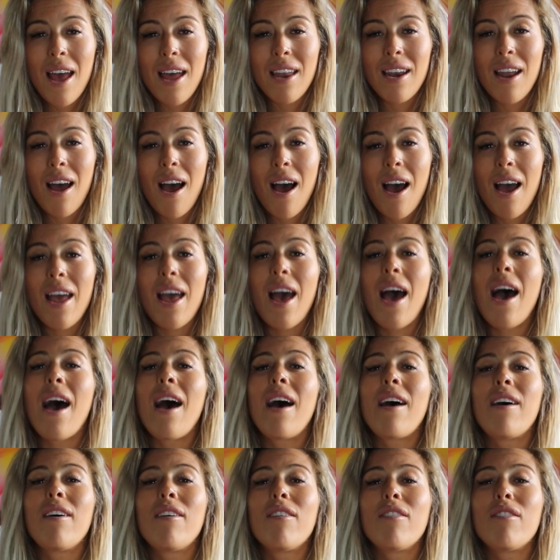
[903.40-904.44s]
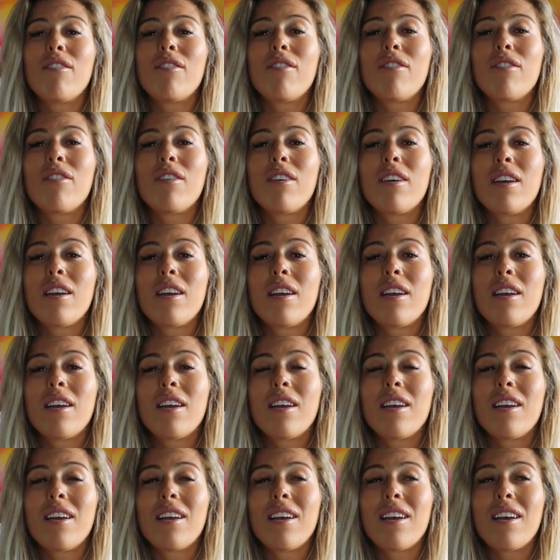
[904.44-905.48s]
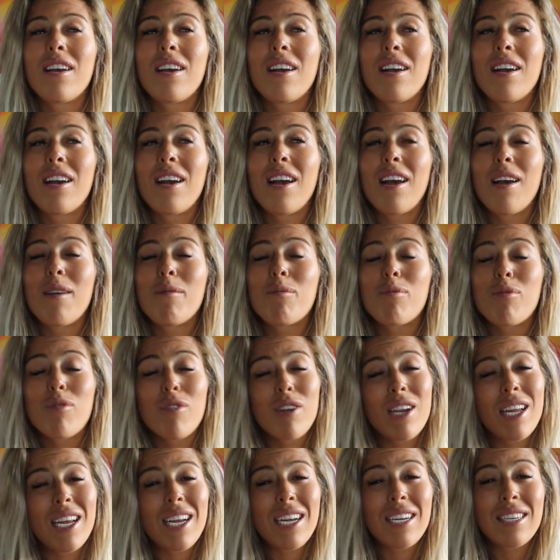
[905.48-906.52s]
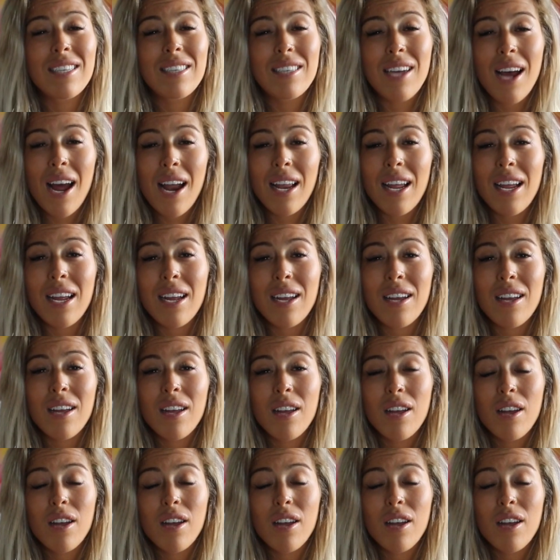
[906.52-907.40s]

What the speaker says: and I have a pretty exciting